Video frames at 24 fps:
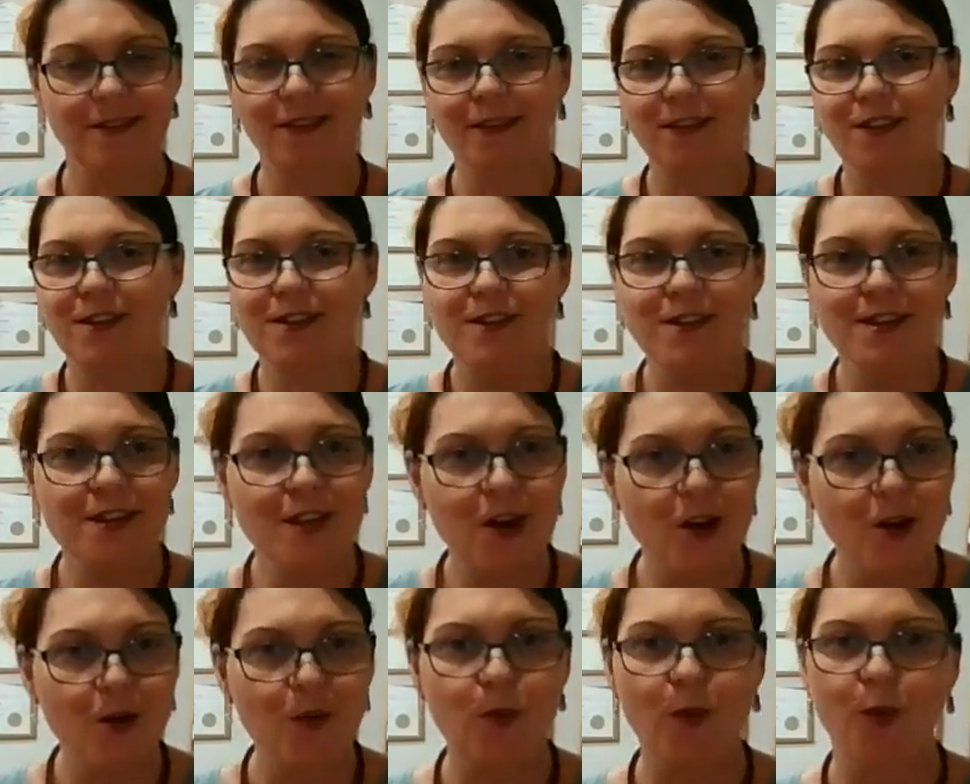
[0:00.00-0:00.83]
you
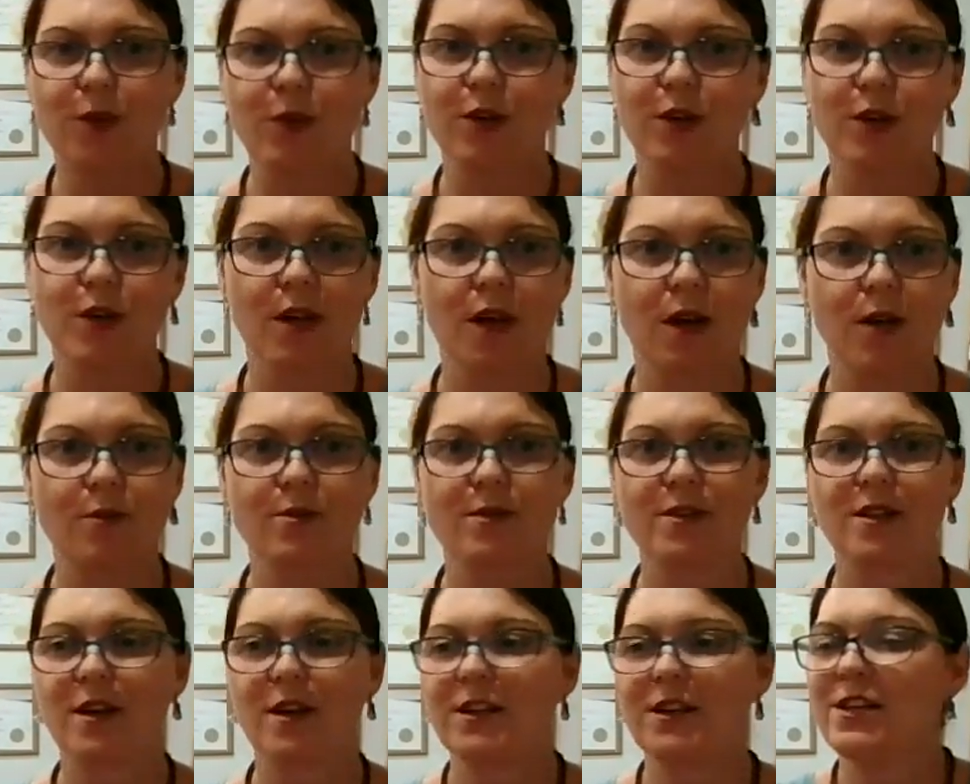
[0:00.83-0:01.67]
know what your
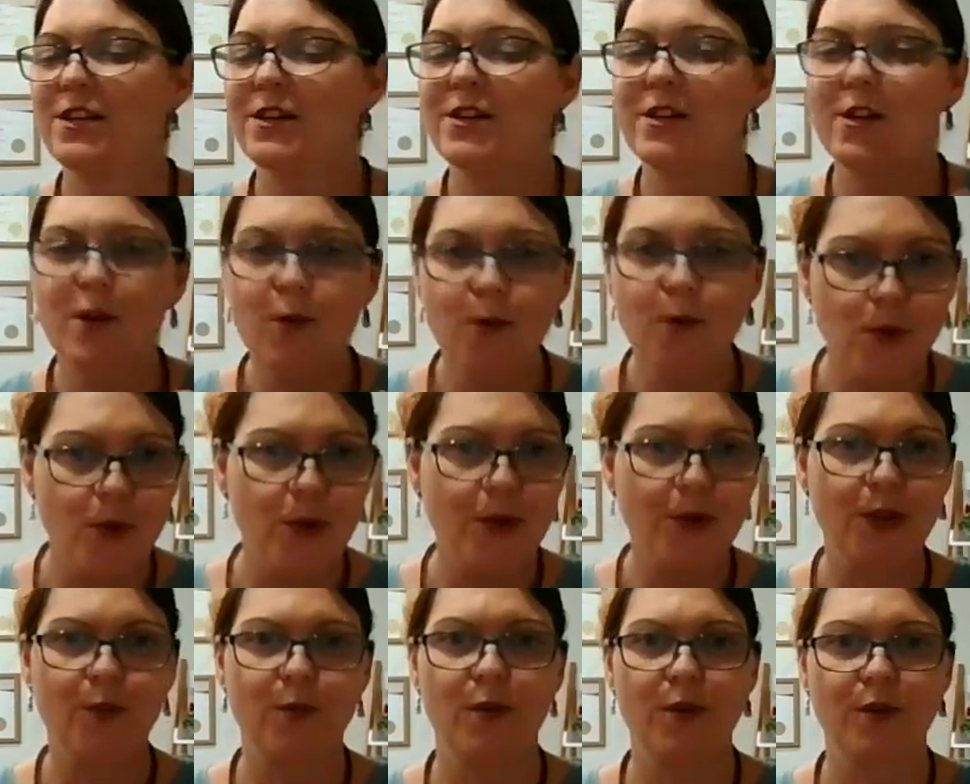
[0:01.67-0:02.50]
goals are, you know
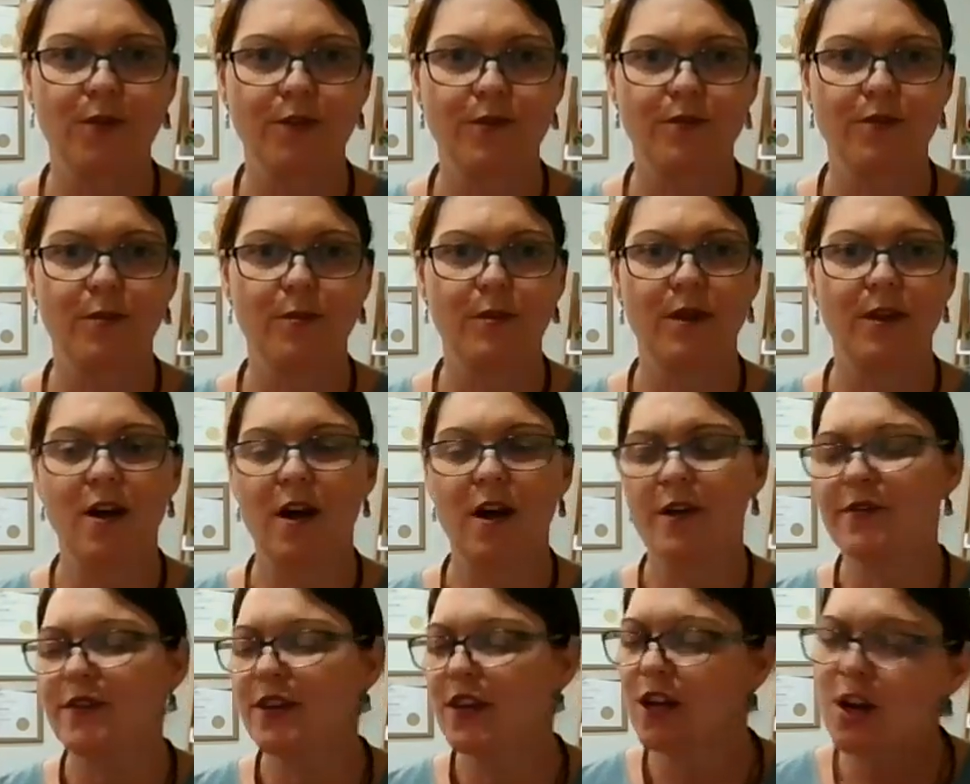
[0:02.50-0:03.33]
what you want from
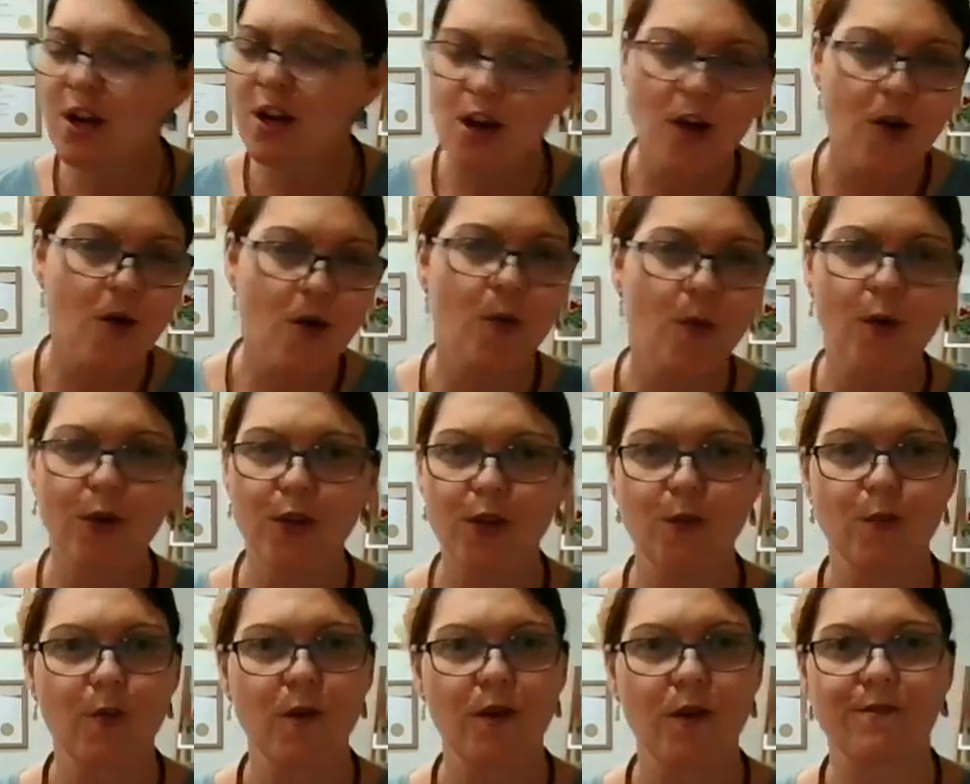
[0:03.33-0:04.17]
life, you know what
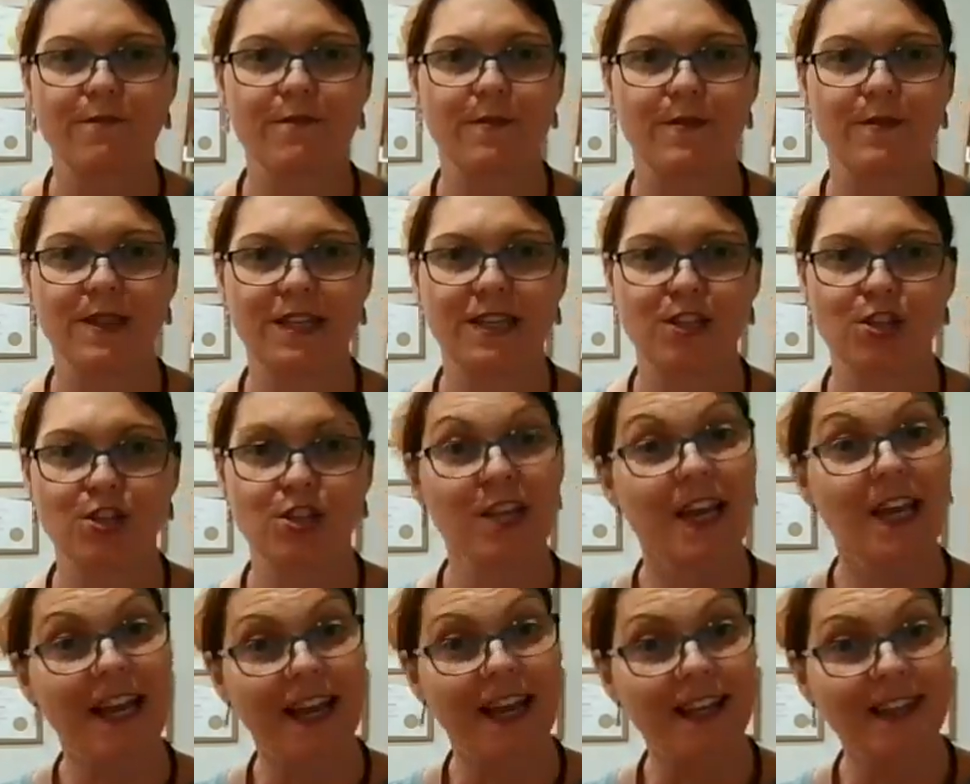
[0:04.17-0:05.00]
you want from this
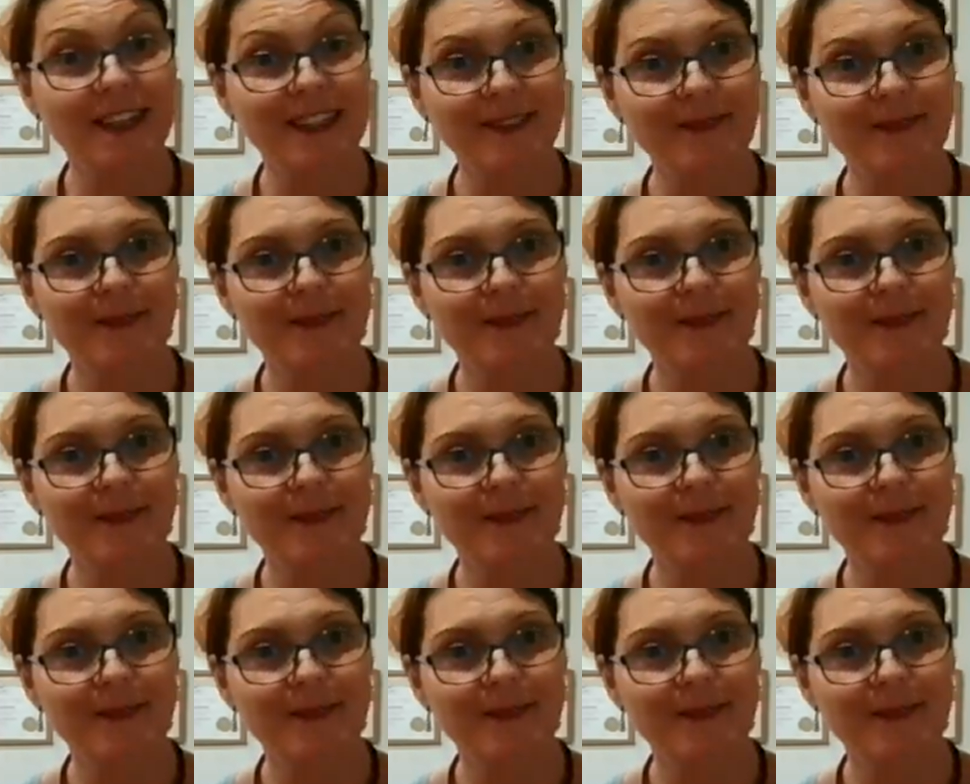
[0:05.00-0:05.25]
year.